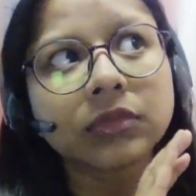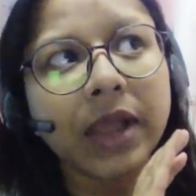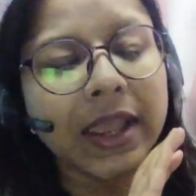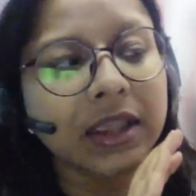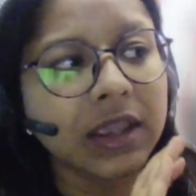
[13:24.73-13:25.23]

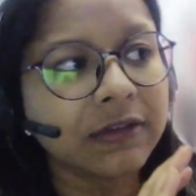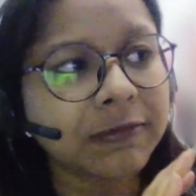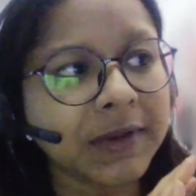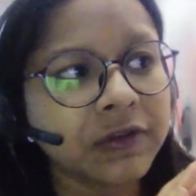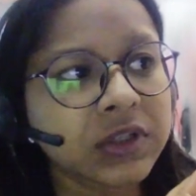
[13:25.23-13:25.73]
I gave
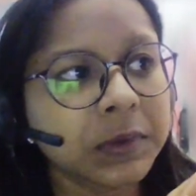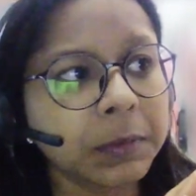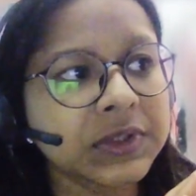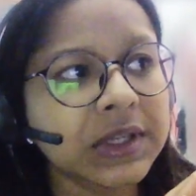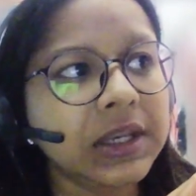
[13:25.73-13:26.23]
my first
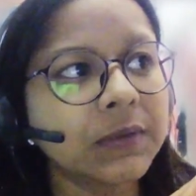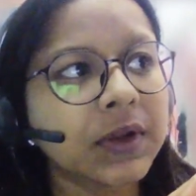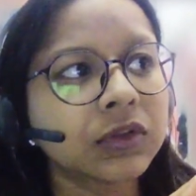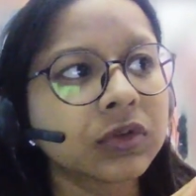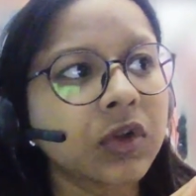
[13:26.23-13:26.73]
paper
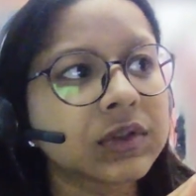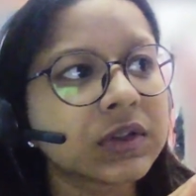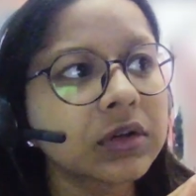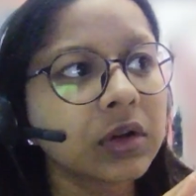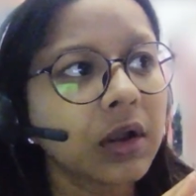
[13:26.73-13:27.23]
CT1 in
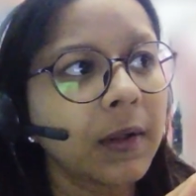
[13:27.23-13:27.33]
2000.